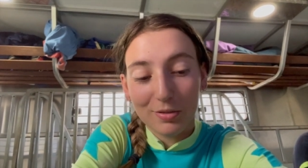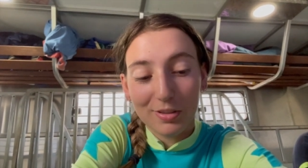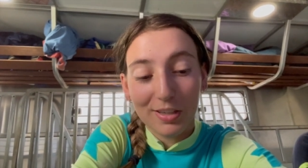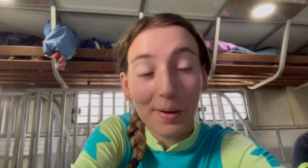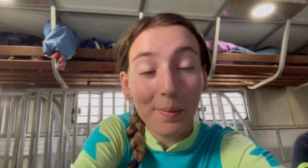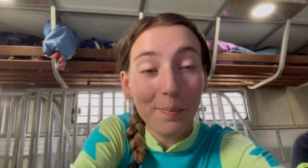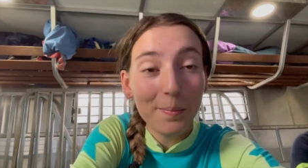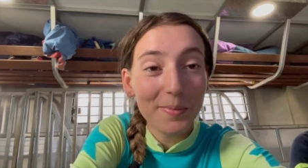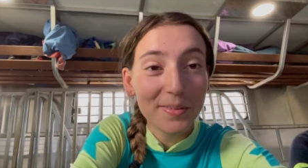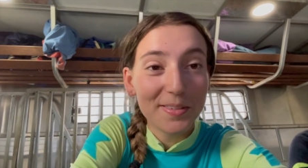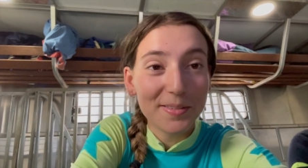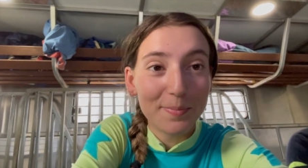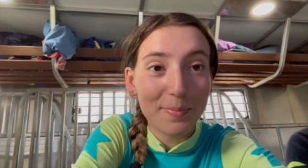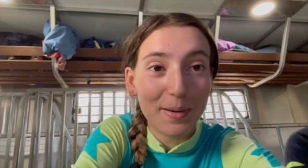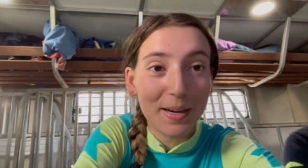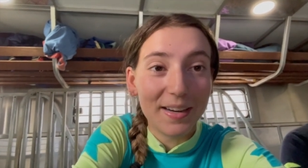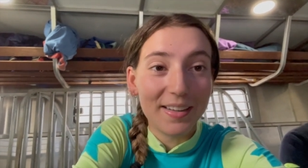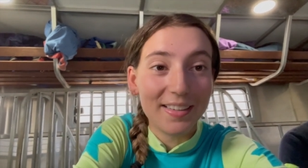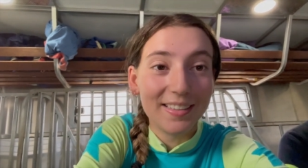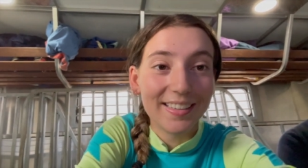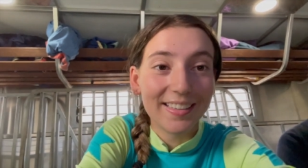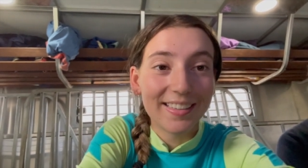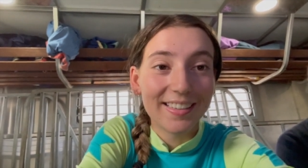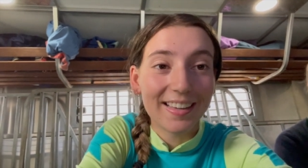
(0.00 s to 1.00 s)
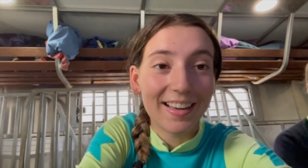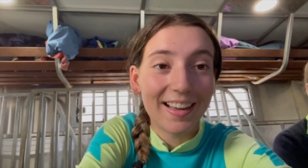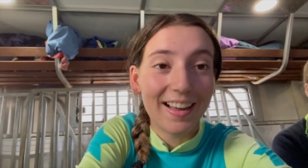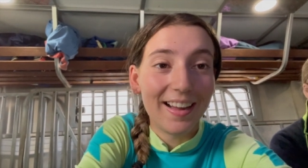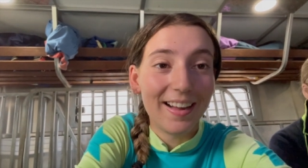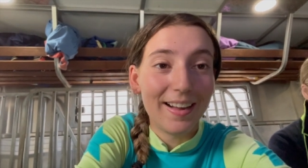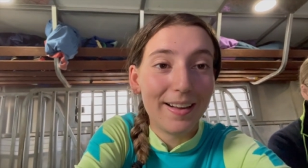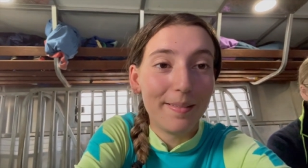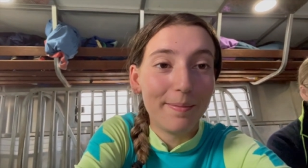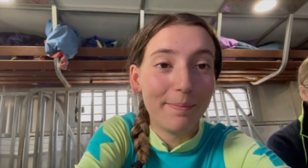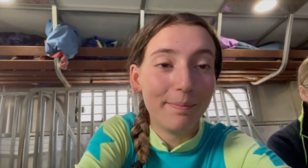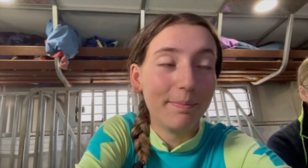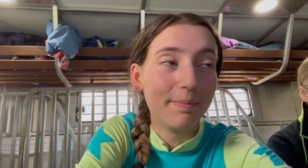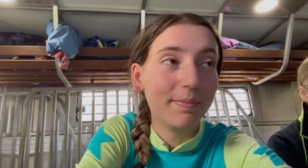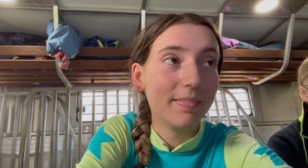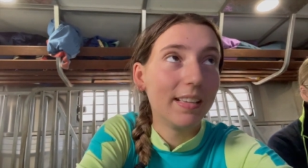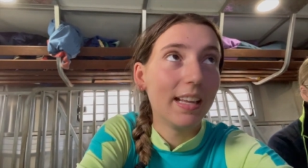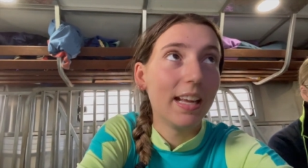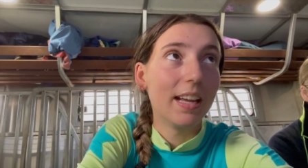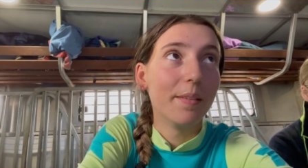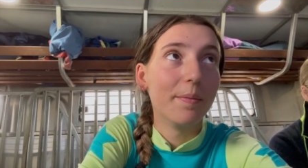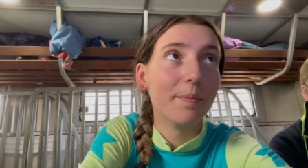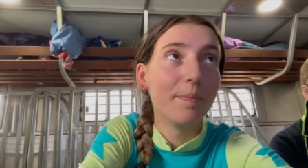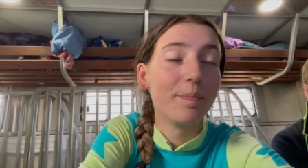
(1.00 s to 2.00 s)
jumps, but um,
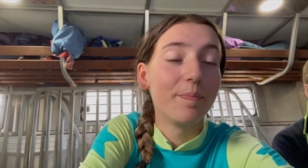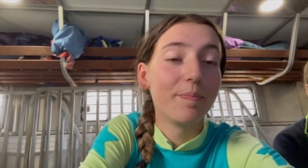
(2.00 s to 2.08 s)
yeah,